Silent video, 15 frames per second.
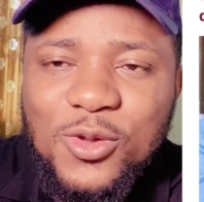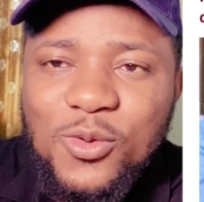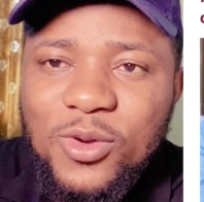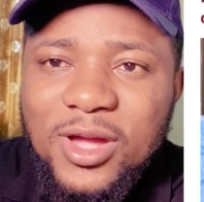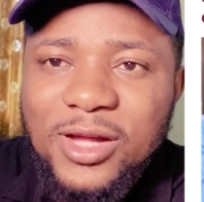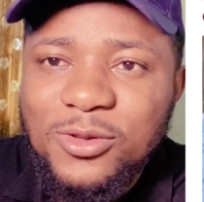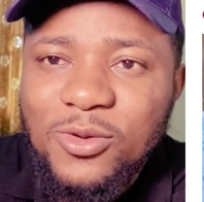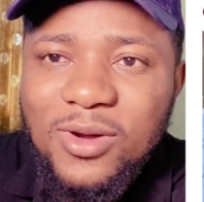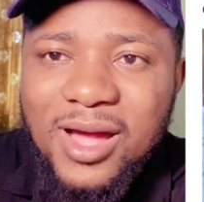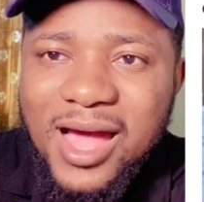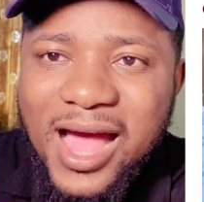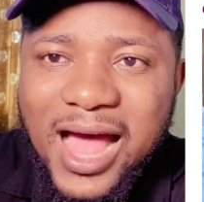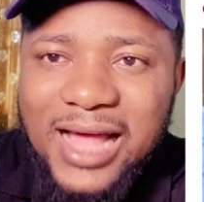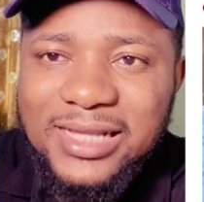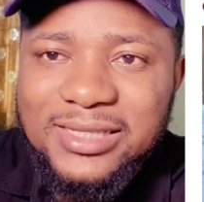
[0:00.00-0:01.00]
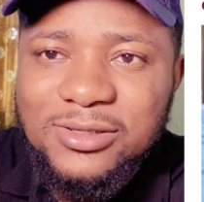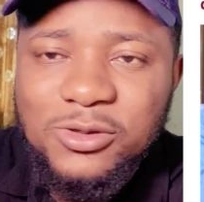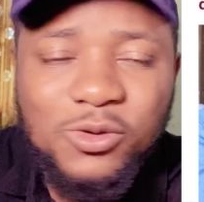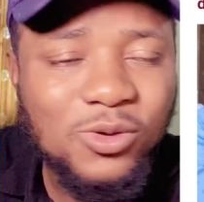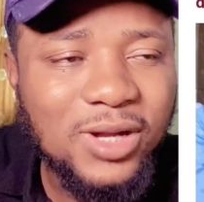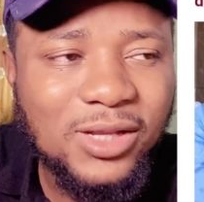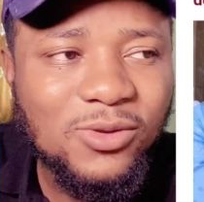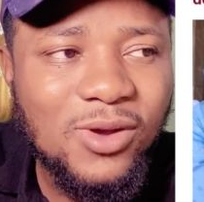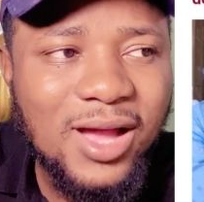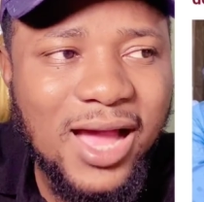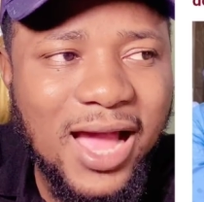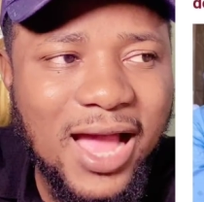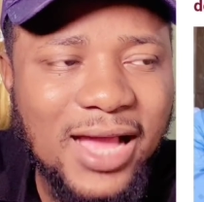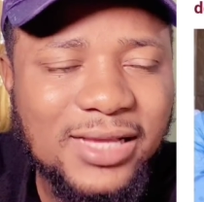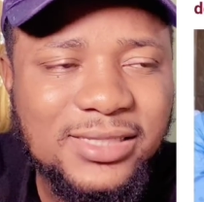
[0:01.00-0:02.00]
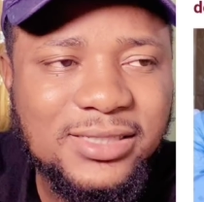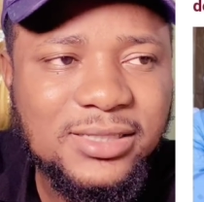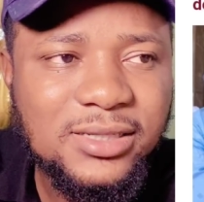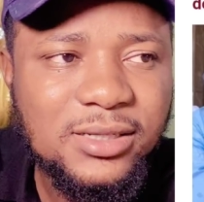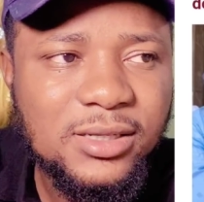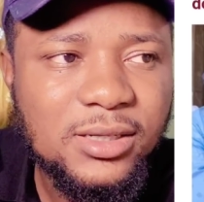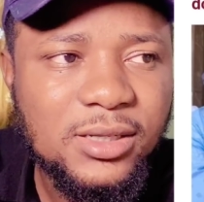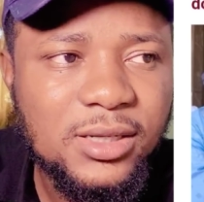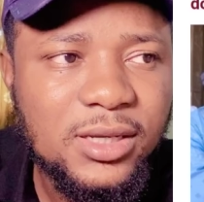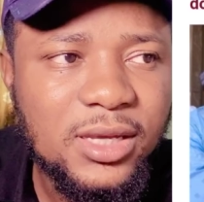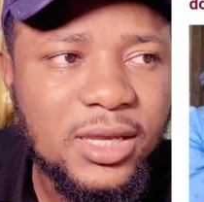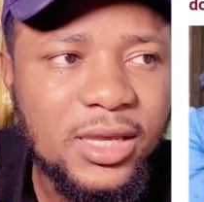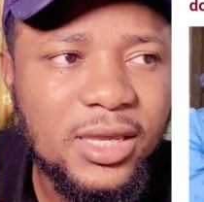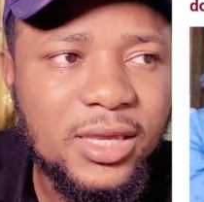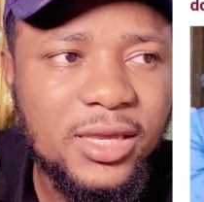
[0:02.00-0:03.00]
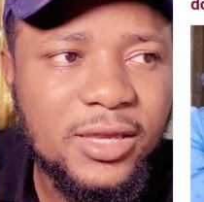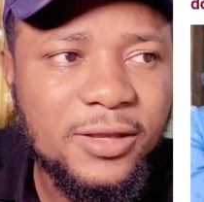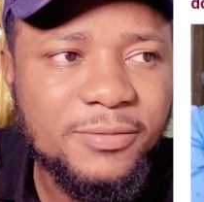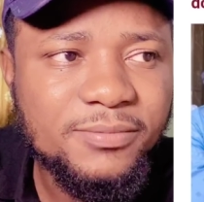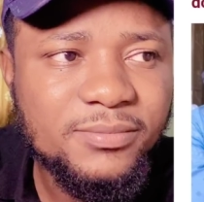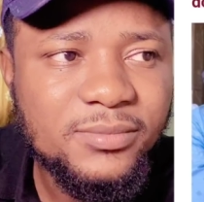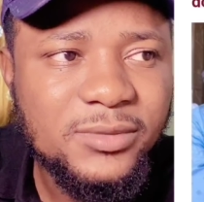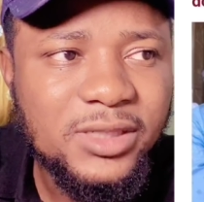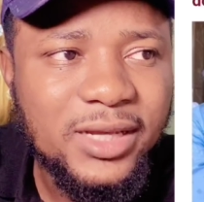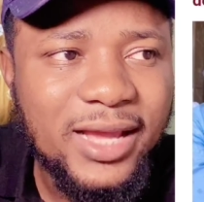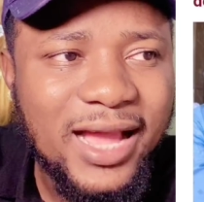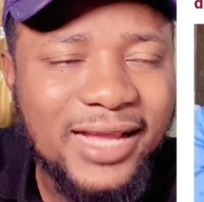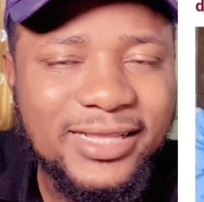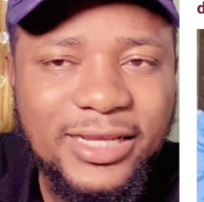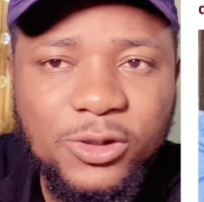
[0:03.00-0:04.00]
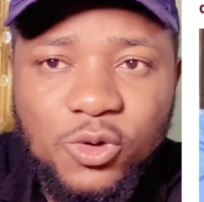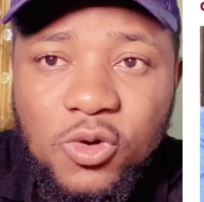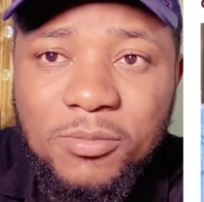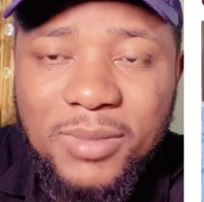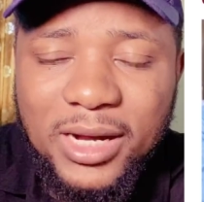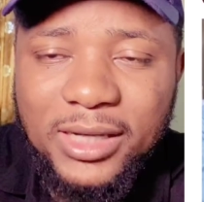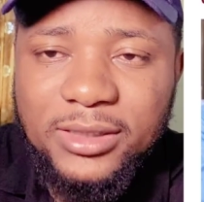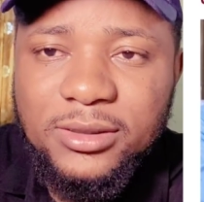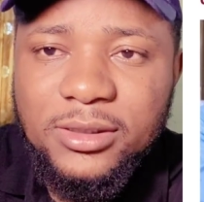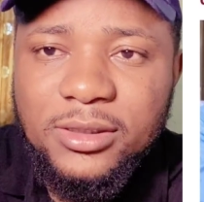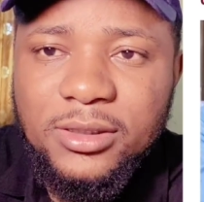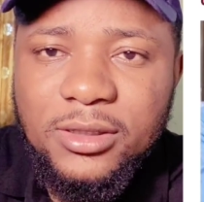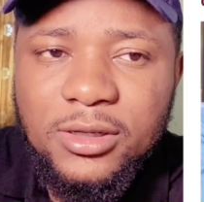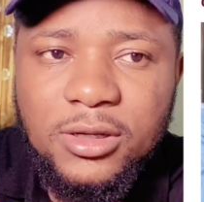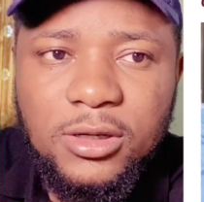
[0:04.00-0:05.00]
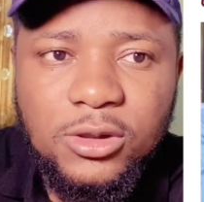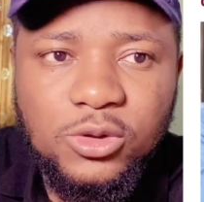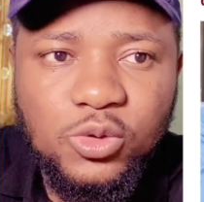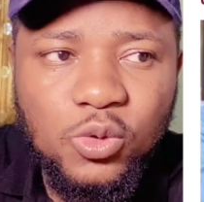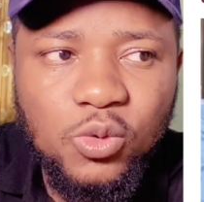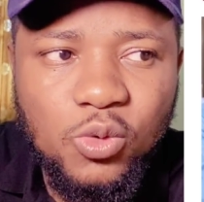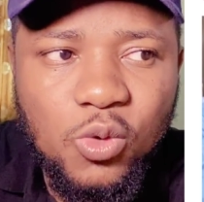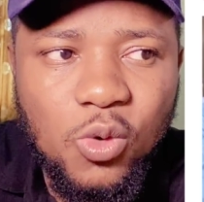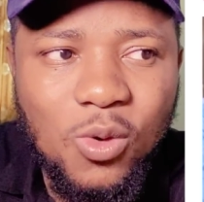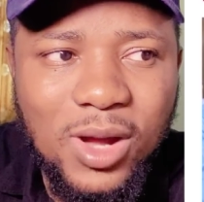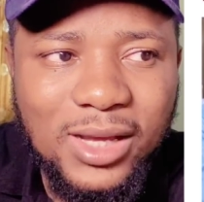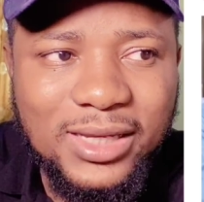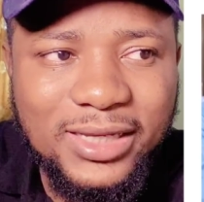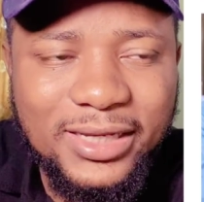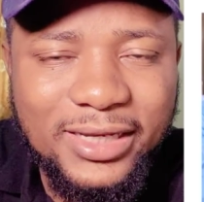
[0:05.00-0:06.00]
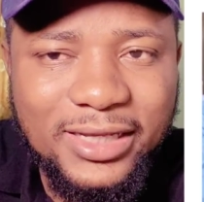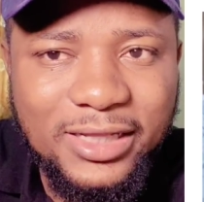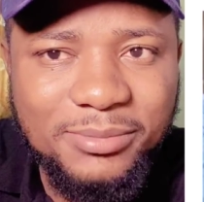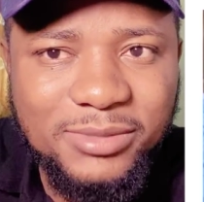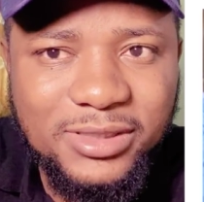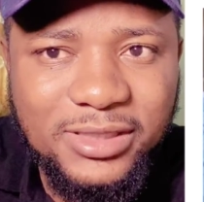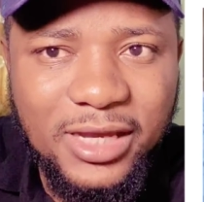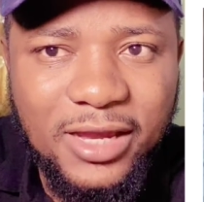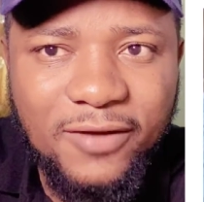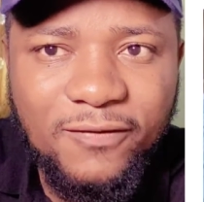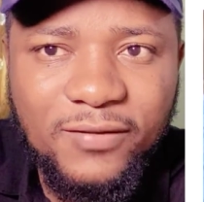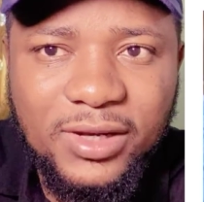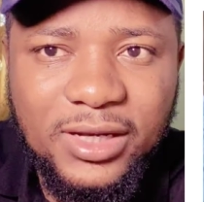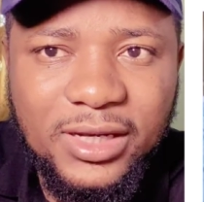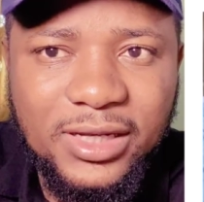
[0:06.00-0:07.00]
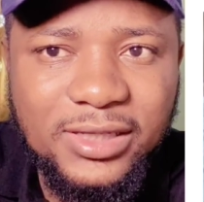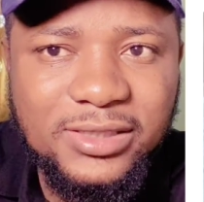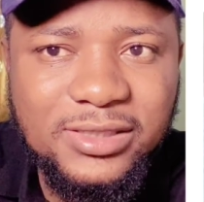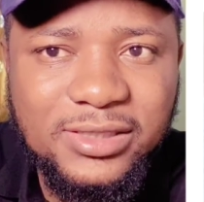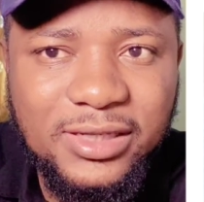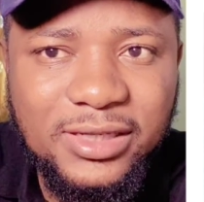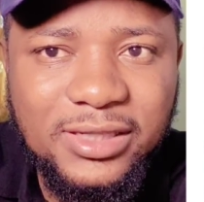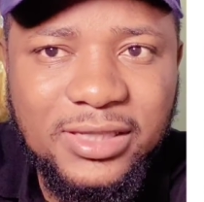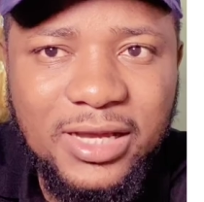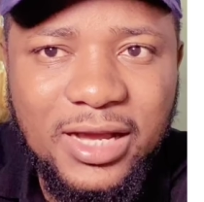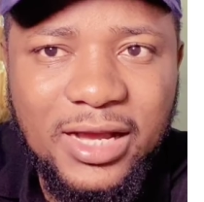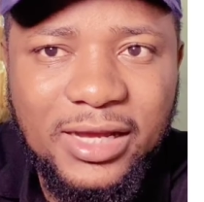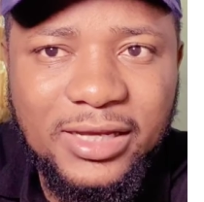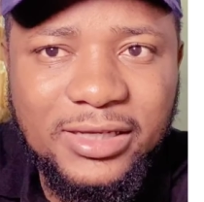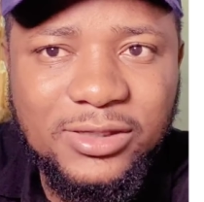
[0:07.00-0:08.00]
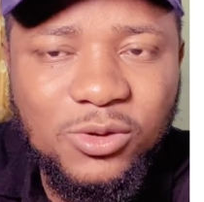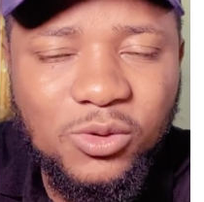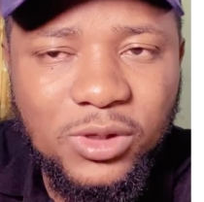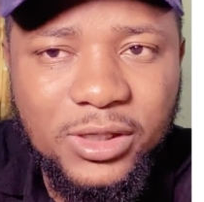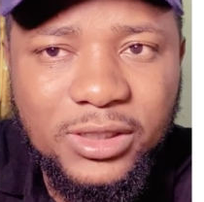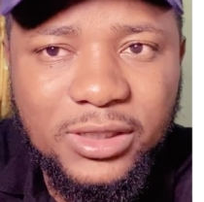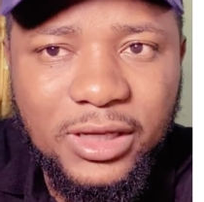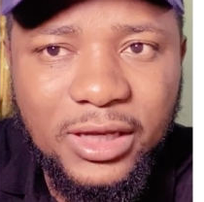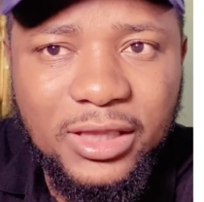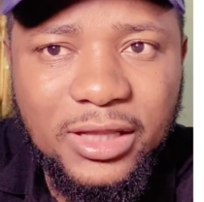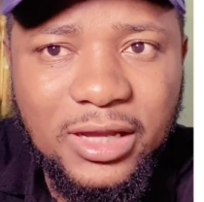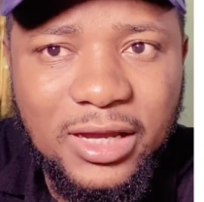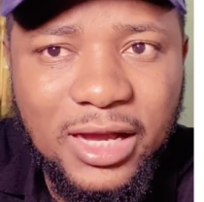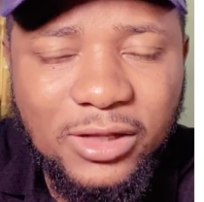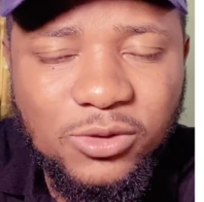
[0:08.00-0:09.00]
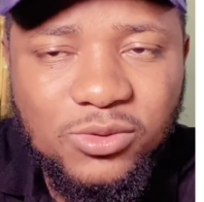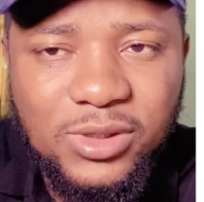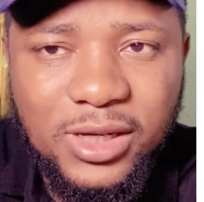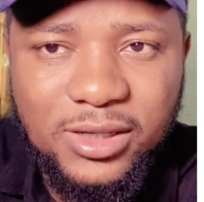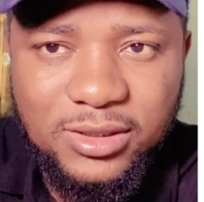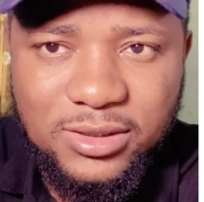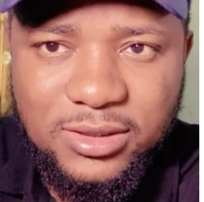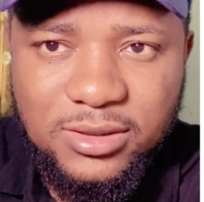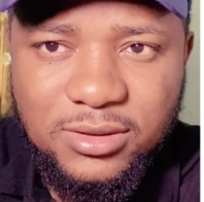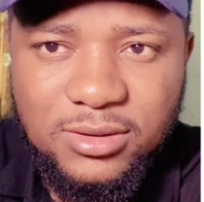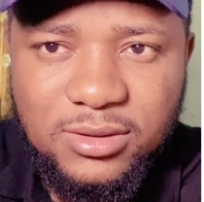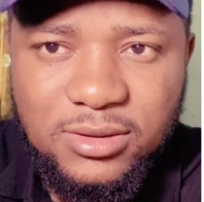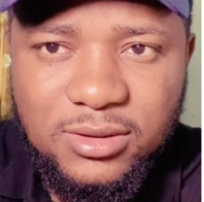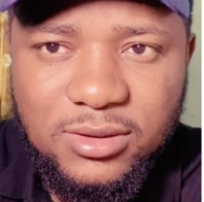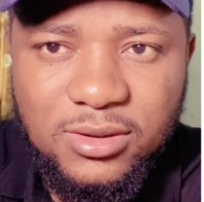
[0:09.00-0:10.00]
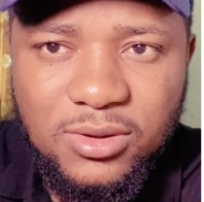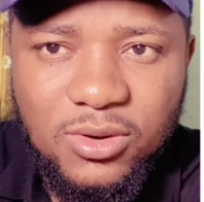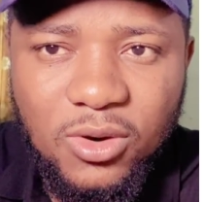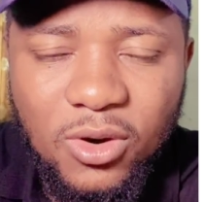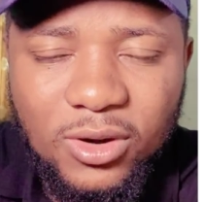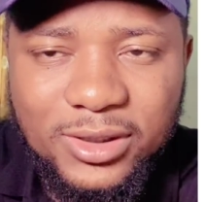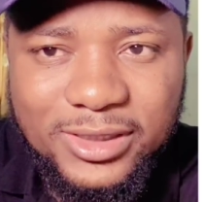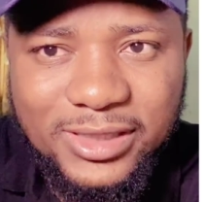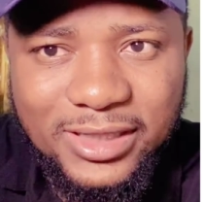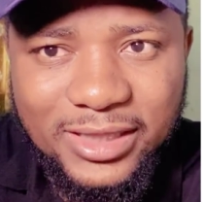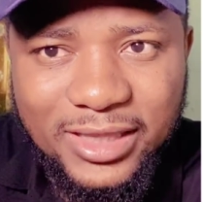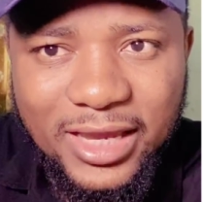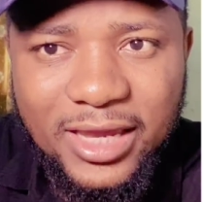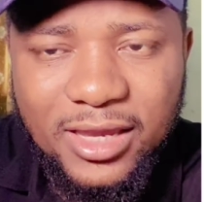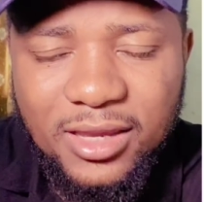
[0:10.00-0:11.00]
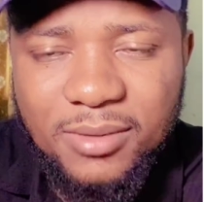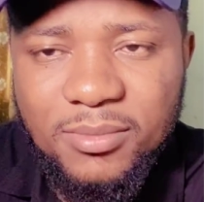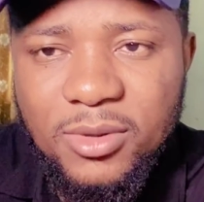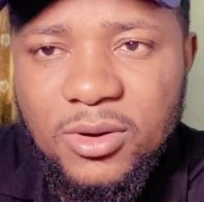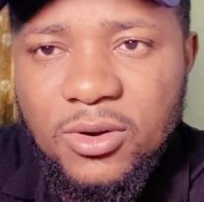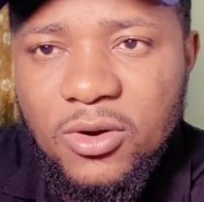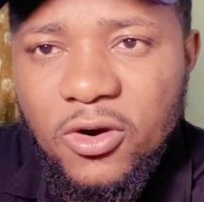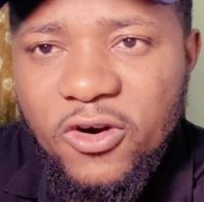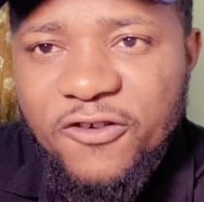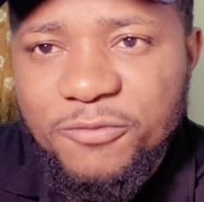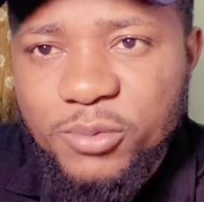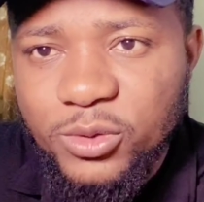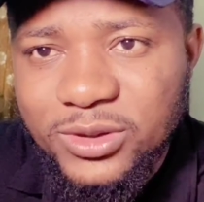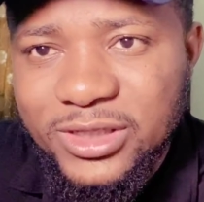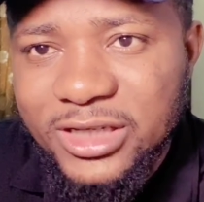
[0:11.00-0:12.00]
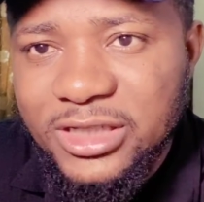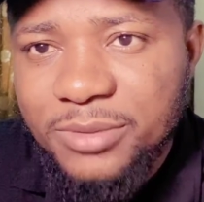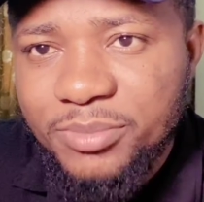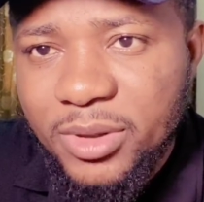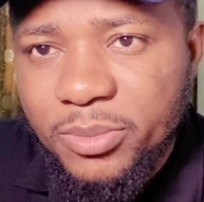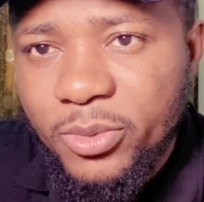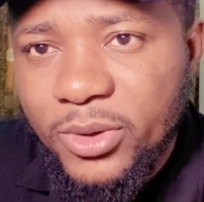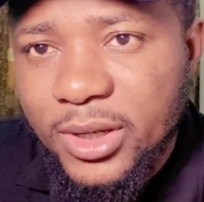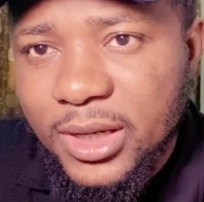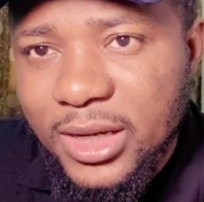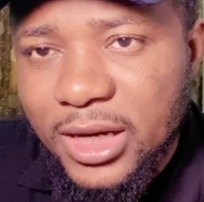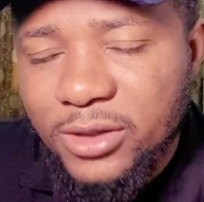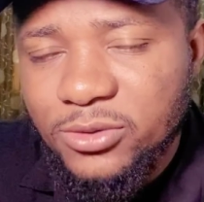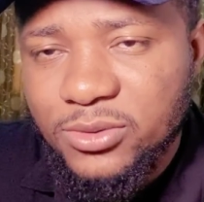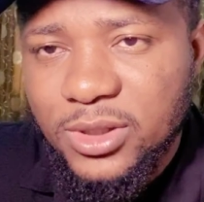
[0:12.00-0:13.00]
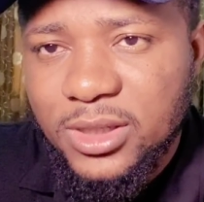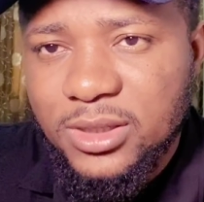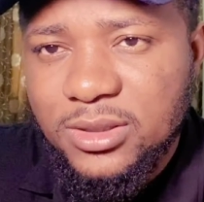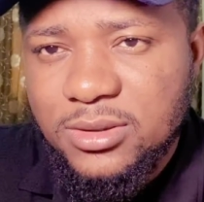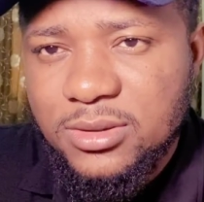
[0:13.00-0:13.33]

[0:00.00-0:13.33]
cannot ask an Edo man to go and kill himself in Kaduna, all in the name of protecting people in Kaduna.